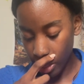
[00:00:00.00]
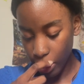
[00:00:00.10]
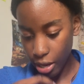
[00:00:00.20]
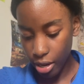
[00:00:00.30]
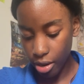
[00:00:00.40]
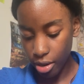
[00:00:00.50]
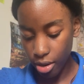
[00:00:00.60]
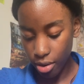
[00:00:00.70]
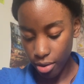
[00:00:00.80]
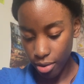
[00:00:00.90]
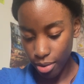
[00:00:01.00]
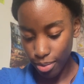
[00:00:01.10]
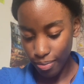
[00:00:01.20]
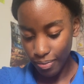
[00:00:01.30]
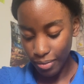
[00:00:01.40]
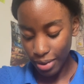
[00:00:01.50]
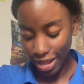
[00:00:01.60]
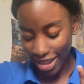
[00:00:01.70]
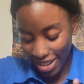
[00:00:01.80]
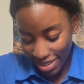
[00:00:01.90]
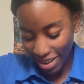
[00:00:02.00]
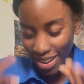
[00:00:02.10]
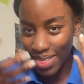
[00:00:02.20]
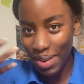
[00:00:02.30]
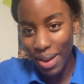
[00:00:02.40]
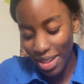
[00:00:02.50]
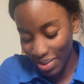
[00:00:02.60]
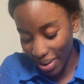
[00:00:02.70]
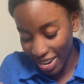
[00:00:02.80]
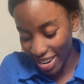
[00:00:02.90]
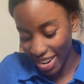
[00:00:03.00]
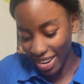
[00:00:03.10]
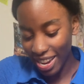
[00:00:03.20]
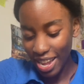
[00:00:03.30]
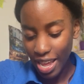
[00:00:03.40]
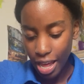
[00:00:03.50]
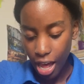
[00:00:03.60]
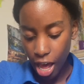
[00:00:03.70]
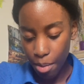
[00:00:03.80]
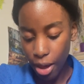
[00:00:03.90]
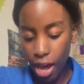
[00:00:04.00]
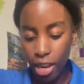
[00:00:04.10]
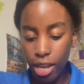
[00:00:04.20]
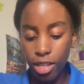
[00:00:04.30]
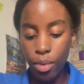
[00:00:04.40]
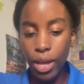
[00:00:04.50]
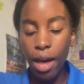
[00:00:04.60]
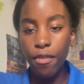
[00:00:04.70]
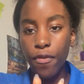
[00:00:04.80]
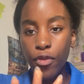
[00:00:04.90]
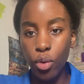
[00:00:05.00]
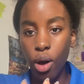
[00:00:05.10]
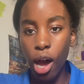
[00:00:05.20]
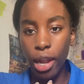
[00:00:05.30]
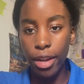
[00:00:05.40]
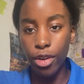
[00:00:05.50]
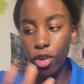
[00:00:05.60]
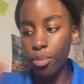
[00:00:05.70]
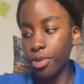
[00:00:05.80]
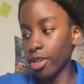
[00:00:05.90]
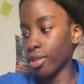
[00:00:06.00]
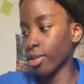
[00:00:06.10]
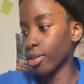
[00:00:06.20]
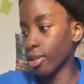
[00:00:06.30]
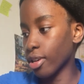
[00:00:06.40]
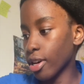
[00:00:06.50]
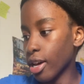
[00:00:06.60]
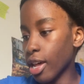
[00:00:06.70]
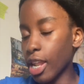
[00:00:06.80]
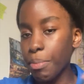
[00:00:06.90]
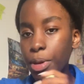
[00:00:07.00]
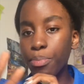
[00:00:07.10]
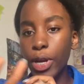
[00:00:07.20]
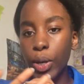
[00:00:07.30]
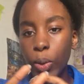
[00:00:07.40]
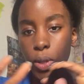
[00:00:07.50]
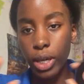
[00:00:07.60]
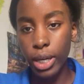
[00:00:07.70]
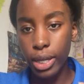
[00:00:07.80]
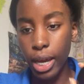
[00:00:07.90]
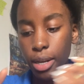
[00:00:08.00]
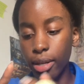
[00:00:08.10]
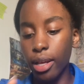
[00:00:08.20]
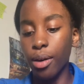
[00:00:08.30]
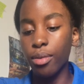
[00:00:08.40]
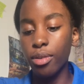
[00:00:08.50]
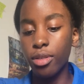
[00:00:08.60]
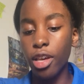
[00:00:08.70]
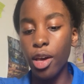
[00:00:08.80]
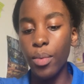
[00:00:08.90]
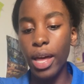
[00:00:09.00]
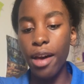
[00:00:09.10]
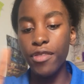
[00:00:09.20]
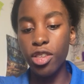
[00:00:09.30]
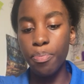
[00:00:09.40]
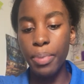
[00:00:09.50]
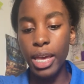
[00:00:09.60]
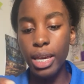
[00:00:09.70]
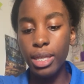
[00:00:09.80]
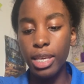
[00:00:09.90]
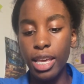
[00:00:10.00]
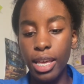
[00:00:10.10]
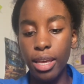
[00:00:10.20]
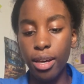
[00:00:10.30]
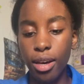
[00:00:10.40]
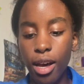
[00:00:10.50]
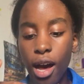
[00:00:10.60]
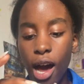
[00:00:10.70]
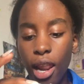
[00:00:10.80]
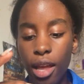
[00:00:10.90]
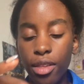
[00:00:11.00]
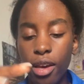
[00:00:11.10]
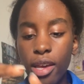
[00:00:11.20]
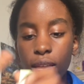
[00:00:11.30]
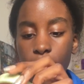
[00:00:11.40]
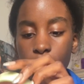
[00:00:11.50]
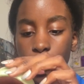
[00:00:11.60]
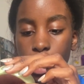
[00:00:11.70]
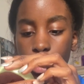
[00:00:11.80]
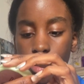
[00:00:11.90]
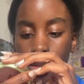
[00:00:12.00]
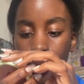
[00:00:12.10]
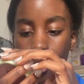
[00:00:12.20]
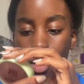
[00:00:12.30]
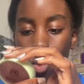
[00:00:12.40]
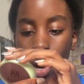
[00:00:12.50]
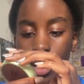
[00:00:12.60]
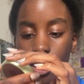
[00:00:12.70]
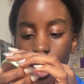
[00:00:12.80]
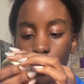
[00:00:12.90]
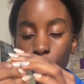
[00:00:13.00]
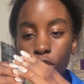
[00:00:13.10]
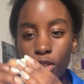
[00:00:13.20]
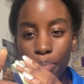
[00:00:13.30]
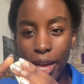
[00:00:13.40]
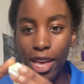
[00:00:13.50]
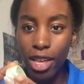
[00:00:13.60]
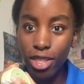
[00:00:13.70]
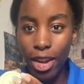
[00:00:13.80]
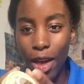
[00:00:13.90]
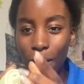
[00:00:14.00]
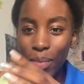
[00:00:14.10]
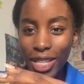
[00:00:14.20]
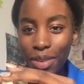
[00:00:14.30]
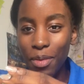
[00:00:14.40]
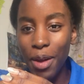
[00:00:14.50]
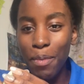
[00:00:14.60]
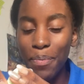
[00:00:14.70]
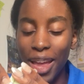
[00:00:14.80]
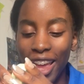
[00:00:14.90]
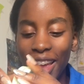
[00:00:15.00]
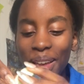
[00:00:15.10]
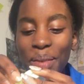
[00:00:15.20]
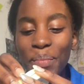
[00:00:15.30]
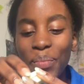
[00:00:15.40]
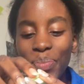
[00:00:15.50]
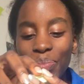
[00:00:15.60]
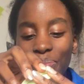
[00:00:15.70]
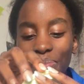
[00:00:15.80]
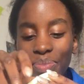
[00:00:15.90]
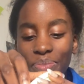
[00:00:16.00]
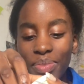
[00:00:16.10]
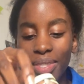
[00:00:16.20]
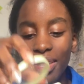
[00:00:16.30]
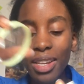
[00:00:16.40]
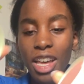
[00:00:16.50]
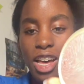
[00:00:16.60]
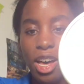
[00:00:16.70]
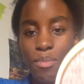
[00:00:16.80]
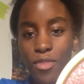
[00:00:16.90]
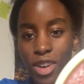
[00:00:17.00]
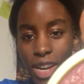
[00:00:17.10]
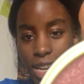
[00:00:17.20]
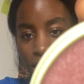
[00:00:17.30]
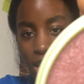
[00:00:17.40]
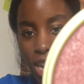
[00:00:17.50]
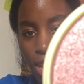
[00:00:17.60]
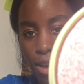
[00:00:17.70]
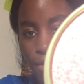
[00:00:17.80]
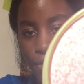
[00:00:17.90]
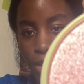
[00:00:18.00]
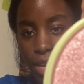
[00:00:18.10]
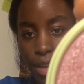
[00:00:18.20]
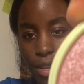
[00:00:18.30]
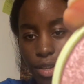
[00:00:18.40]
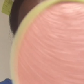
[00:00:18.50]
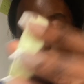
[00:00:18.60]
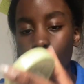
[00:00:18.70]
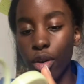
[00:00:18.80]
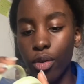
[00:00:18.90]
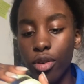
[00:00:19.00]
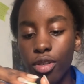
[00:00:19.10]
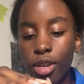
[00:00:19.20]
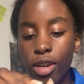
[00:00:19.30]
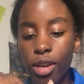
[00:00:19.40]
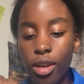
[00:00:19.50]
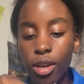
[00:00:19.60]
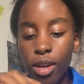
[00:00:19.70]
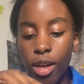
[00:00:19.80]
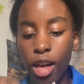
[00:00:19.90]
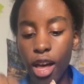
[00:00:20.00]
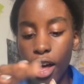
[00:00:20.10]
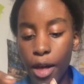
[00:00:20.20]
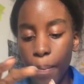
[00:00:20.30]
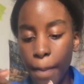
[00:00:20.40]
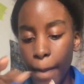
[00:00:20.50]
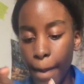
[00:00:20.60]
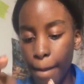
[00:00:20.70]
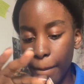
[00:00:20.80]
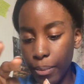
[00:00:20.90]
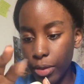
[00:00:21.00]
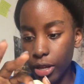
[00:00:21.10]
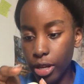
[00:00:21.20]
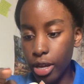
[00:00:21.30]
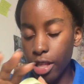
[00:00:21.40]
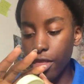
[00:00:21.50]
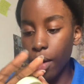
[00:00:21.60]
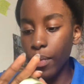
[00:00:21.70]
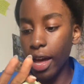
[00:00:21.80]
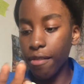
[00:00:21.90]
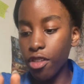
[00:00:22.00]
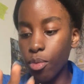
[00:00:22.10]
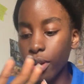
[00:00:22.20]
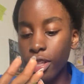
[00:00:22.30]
So I'm trying to think, what else do I need? Highlighter. We have a few highlighter options. Let me bring all the contenders out. So we have this Pixie highlighter. It's Wednesday because it's pink. You know, I'm Wednesday, we wear pink. Really lovely. So good. Then we have this one.